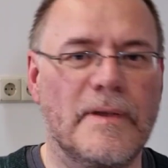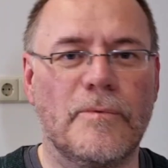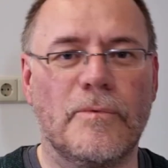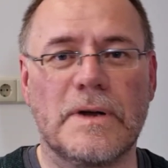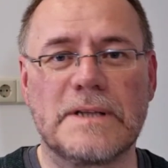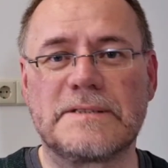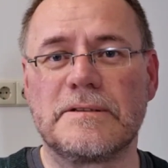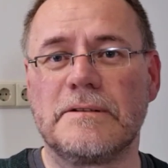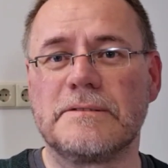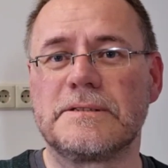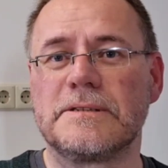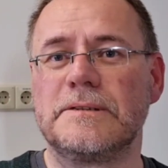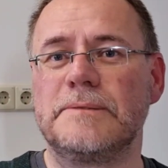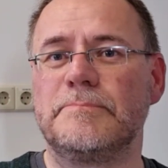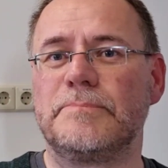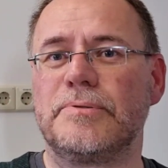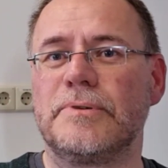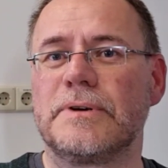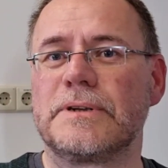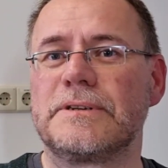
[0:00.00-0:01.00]
What's also
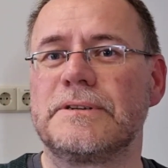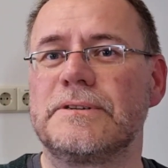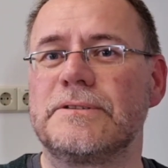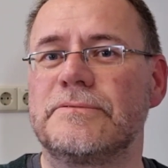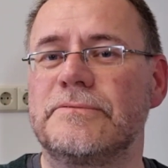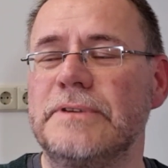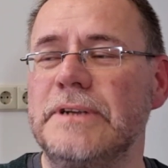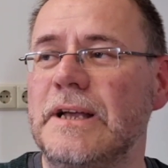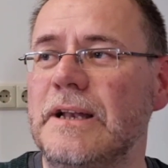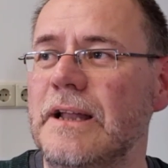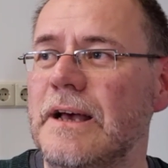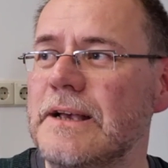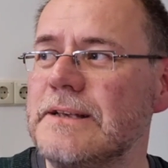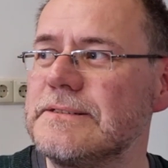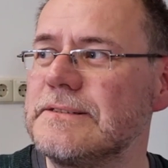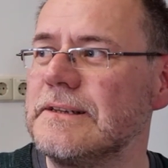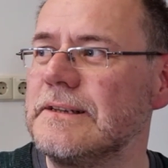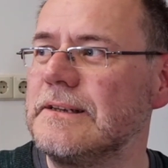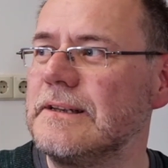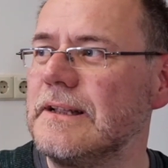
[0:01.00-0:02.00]
important to
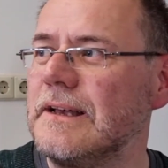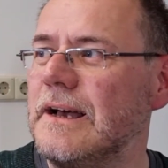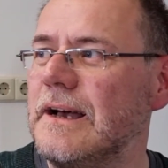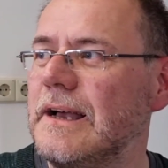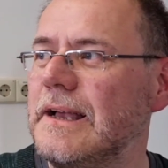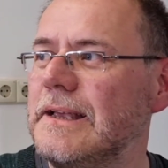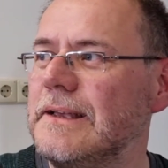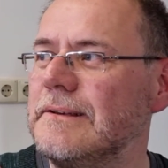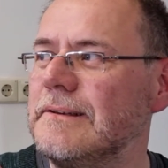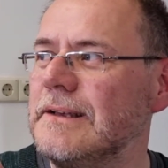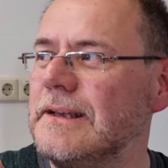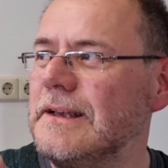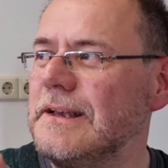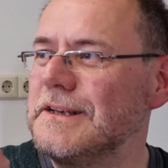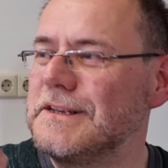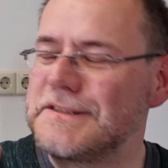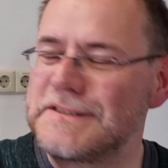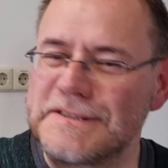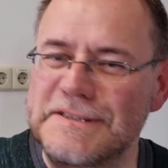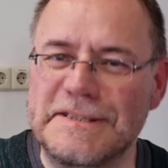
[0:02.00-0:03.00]
realize, and I
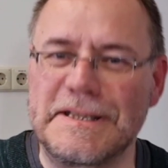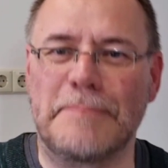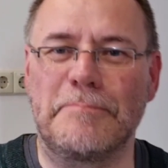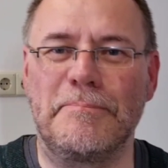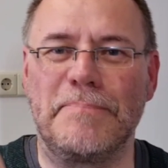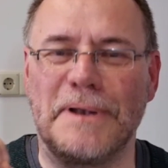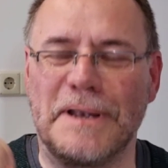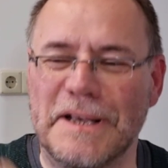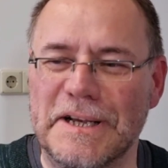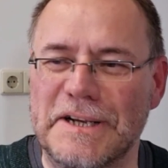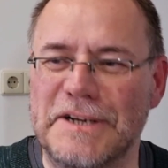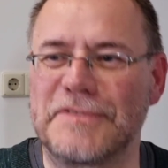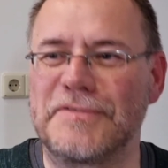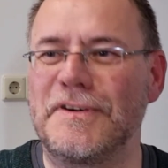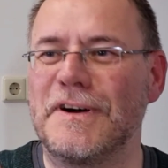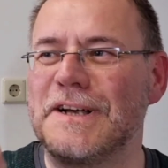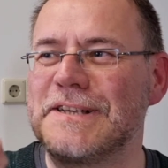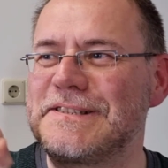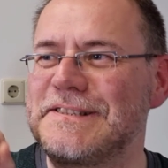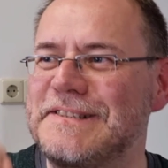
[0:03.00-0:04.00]
stumble
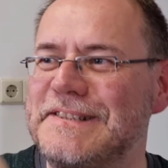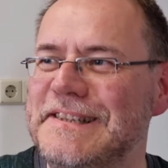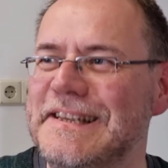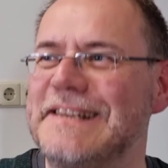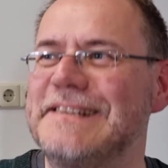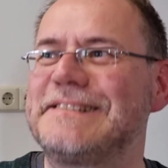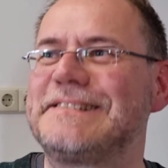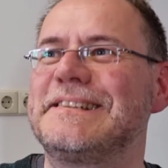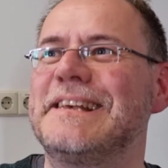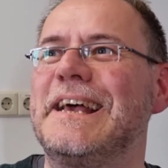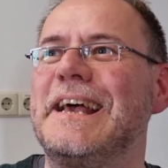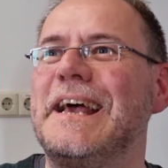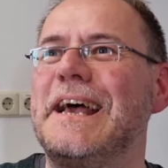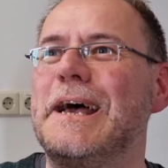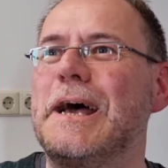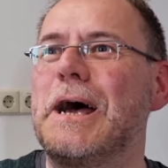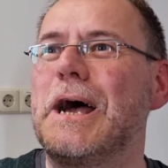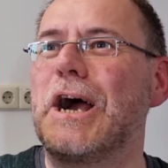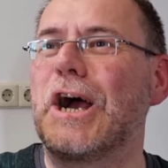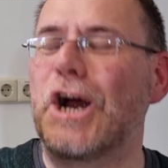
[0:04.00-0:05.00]
across this
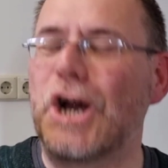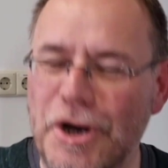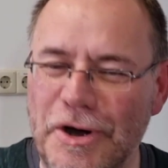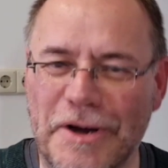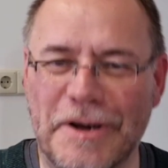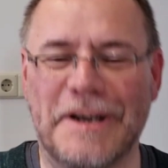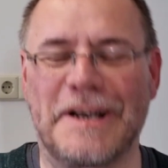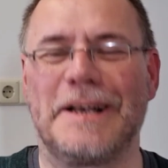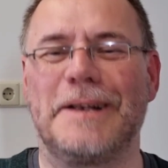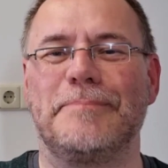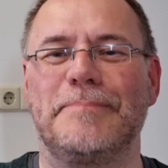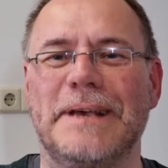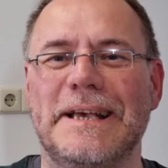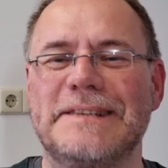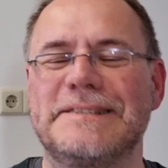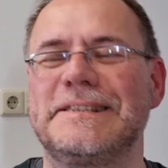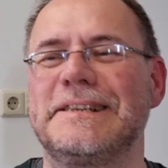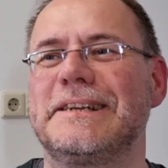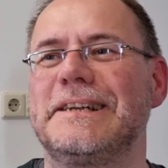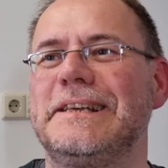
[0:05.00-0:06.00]
hurdle
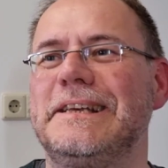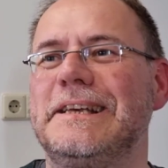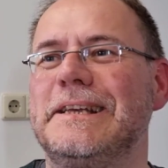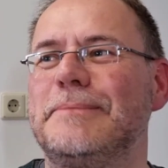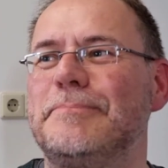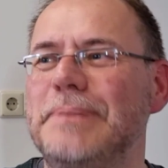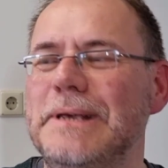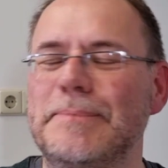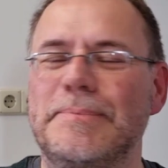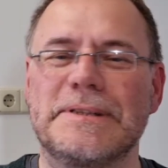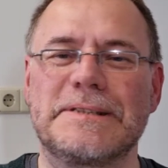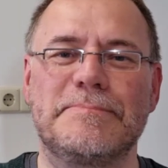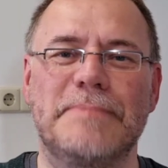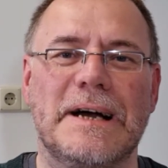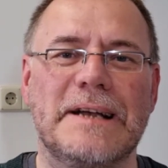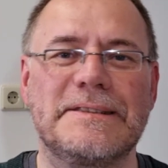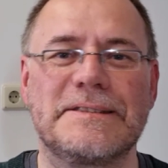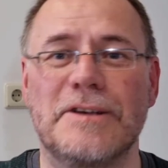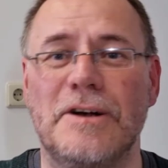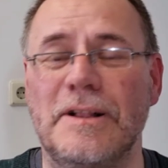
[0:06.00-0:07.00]
basically in people's
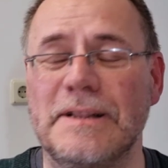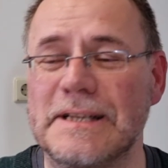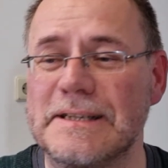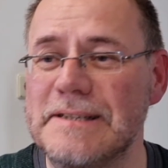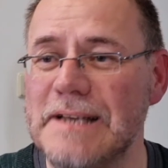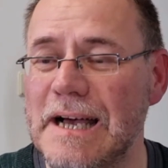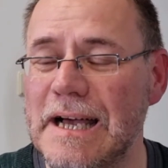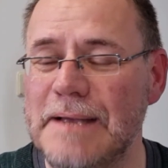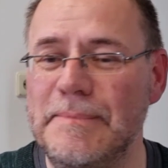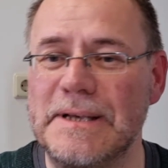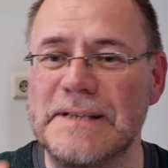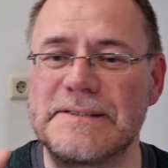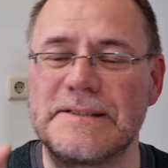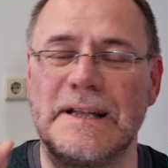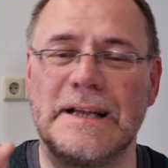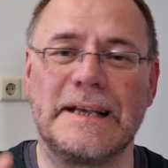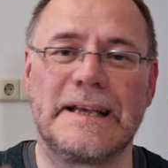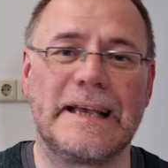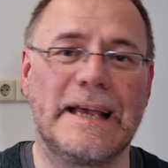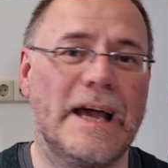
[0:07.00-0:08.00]
minds all the time is
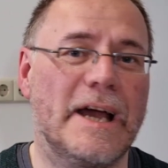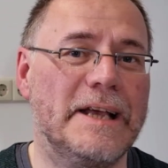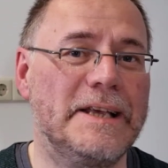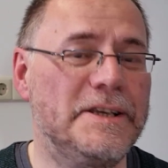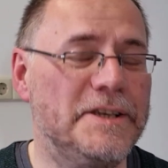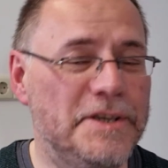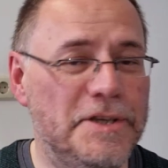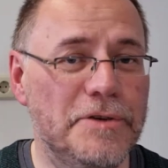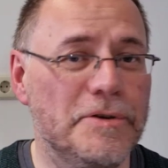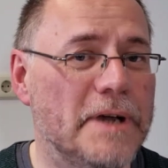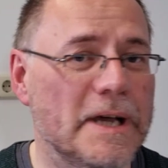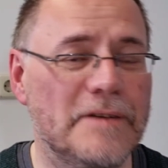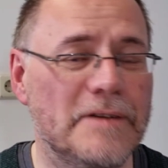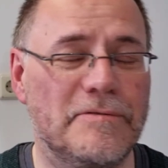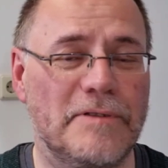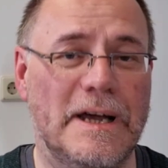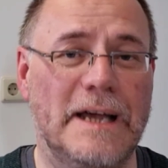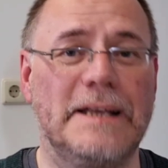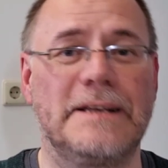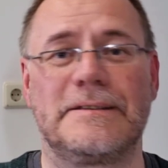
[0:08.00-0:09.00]
like, you can
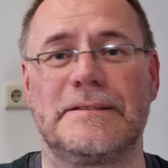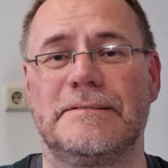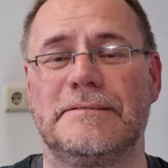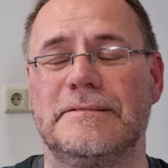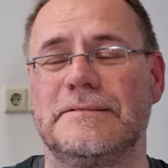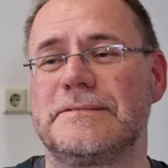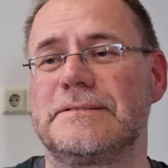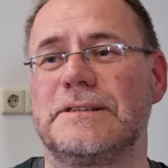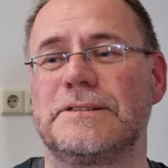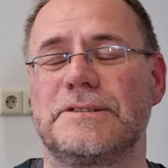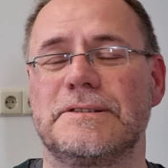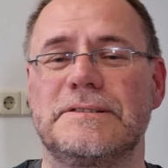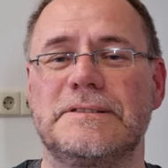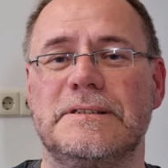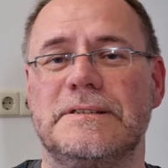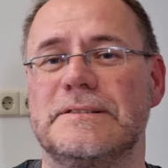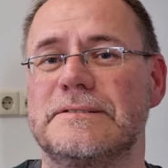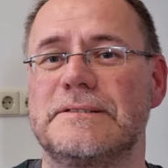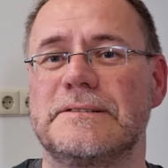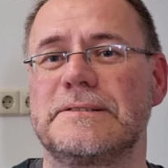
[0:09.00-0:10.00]
write such a
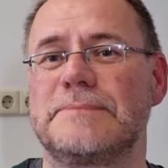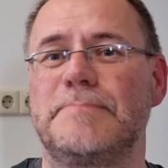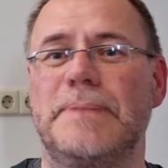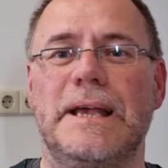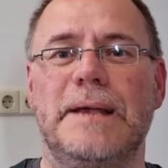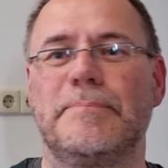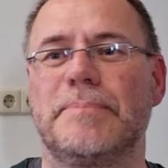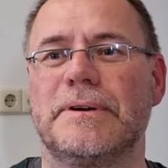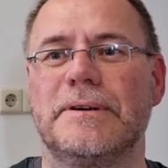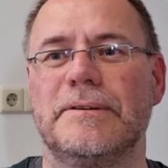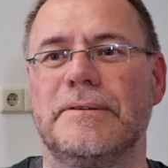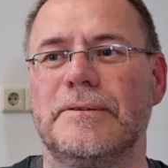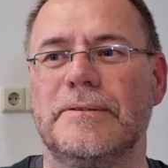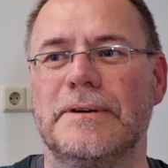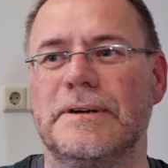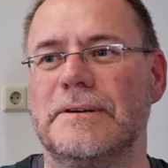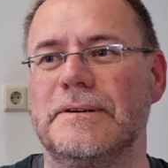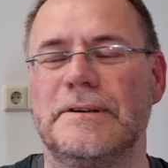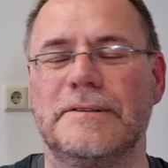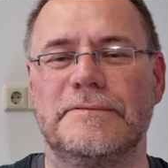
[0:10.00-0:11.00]
synthesis paper
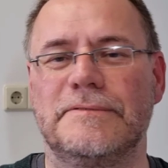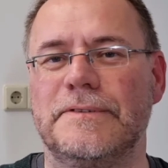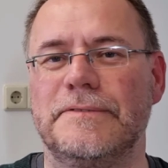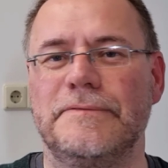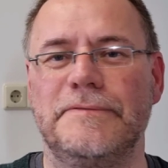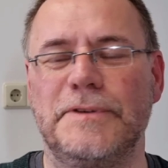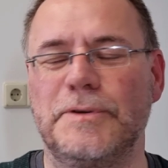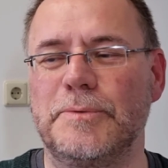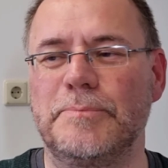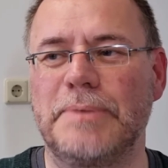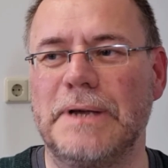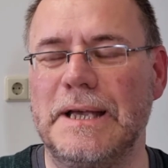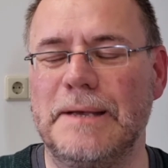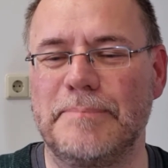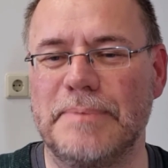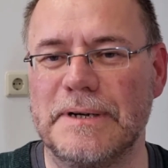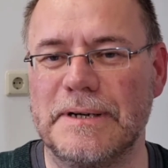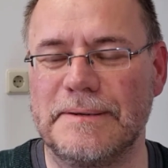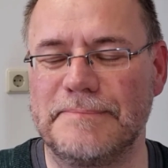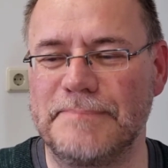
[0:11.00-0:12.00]
or a review
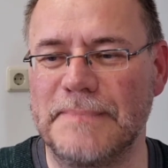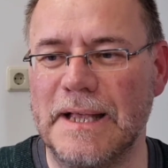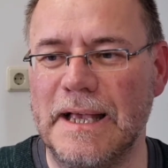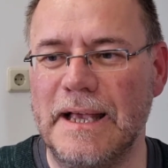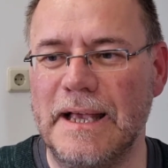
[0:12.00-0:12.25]
paper,